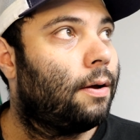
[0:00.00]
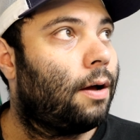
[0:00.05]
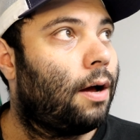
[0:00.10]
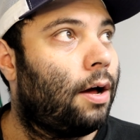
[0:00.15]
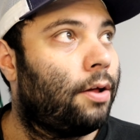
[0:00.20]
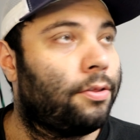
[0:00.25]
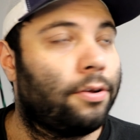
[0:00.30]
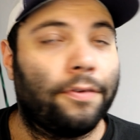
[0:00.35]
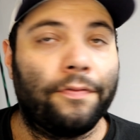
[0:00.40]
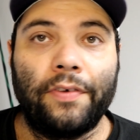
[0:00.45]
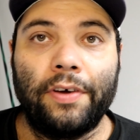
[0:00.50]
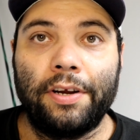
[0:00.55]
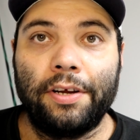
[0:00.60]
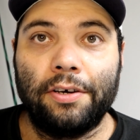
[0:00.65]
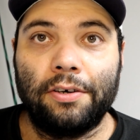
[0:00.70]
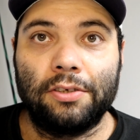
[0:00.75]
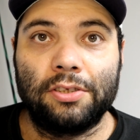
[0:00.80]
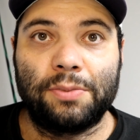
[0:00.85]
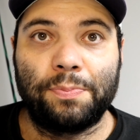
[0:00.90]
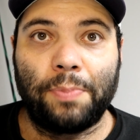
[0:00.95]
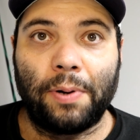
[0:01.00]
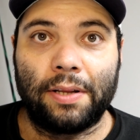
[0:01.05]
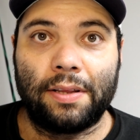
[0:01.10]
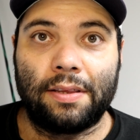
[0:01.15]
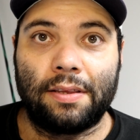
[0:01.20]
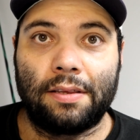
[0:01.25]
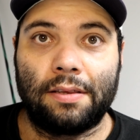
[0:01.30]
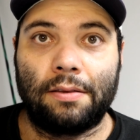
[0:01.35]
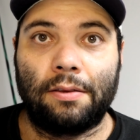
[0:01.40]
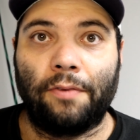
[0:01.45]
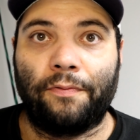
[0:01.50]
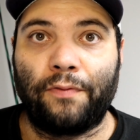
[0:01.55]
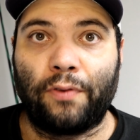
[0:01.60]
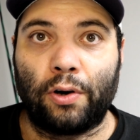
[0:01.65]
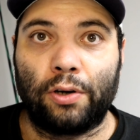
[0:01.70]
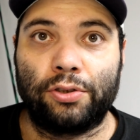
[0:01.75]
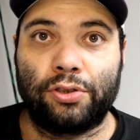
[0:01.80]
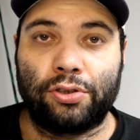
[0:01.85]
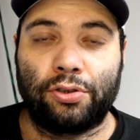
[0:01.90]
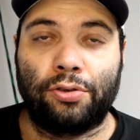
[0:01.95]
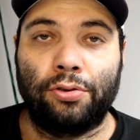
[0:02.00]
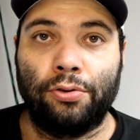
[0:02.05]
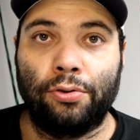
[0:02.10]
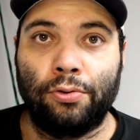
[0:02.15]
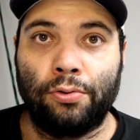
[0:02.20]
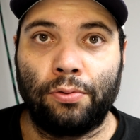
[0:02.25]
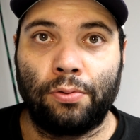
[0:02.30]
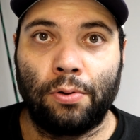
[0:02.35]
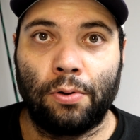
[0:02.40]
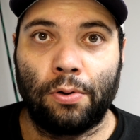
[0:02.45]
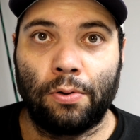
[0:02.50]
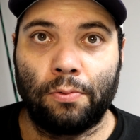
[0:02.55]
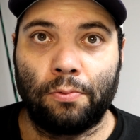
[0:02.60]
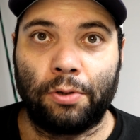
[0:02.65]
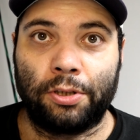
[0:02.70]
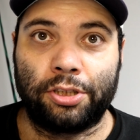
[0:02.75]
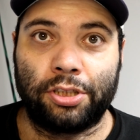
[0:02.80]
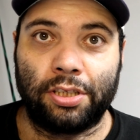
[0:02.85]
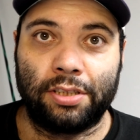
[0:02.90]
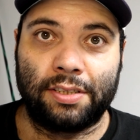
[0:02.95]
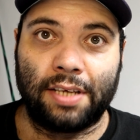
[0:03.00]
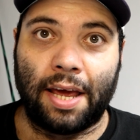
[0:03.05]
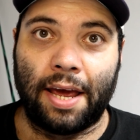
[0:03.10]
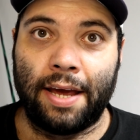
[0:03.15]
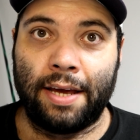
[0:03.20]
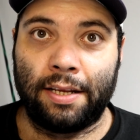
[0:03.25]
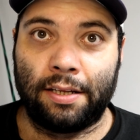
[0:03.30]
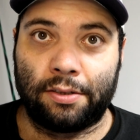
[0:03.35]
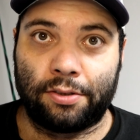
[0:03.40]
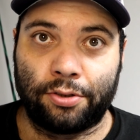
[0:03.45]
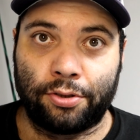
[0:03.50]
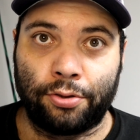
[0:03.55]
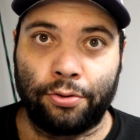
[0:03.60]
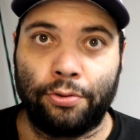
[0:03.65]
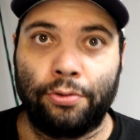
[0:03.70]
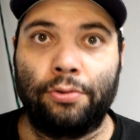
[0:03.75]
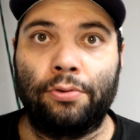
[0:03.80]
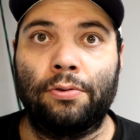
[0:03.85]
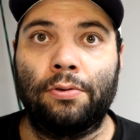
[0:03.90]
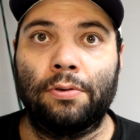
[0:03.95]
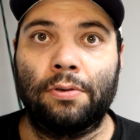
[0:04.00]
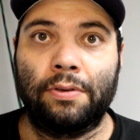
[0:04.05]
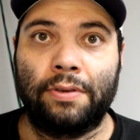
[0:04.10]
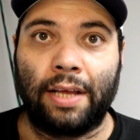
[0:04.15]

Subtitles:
other videos, but the first two, which is 82,